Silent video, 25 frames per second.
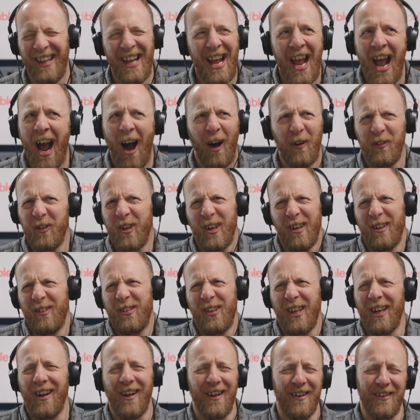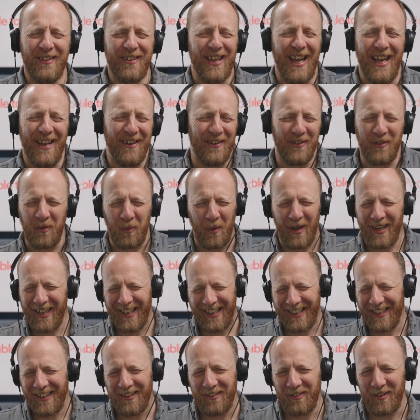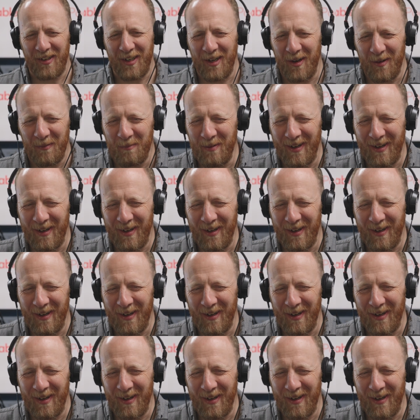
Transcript: I was going to say like 10, 20 years ago.